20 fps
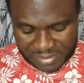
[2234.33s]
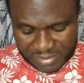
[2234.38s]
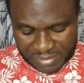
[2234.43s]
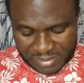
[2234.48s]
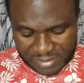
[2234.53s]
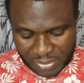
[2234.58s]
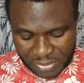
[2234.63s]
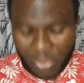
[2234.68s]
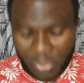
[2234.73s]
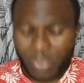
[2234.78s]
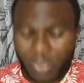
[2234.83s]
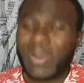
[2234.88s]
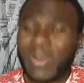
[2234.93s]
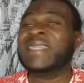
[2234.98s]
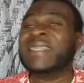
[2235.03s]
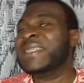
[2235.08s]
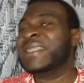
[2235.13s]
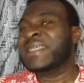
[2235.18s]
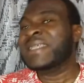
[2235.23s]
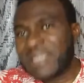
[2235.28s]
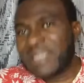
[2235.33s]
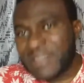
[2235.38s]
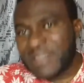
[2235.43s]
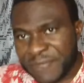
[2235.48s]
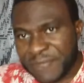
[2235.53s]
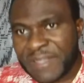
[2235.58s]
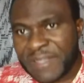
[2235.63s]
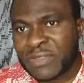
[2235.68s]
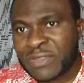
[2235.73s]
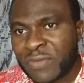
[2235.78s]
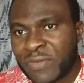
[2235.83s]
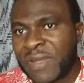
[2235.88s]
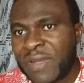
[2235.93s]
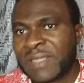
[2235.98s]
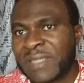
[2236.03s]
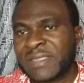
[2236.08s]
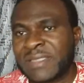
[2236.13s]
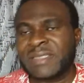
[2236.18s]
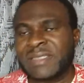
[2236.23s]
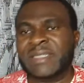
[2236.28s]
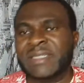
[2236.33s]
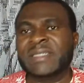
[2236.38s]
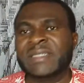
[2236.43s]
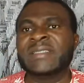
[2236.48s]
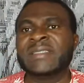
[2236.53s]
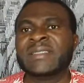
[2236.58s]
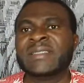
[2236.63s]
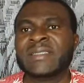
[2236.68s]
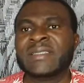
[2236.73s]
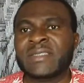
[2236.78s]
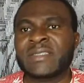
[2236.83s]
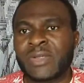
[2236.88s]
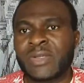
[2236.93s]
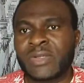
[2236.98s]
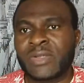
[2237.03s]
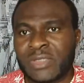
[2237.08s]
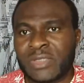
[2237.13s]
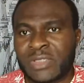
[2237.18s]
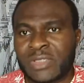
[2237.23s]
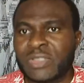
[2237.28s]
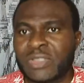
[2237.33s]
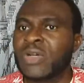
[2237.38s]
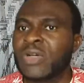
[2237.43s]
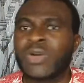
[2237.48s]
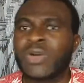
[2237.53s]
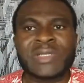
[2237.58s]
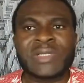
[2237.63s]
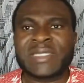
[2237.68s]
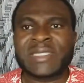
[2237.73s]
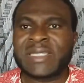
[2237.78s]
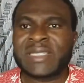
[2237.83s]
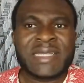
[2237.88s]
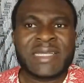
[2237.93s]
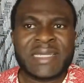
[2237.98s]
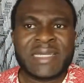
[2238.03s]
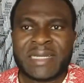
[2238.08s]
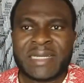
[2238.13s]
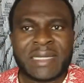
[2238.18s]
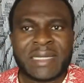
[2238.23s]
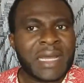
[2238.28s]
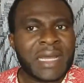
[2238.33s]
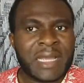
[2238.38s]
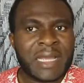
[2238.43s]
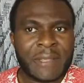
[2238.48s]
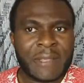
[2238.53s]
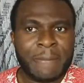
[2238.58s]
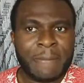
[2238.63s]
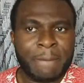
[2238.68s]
or when this event of accident is not considered a crime.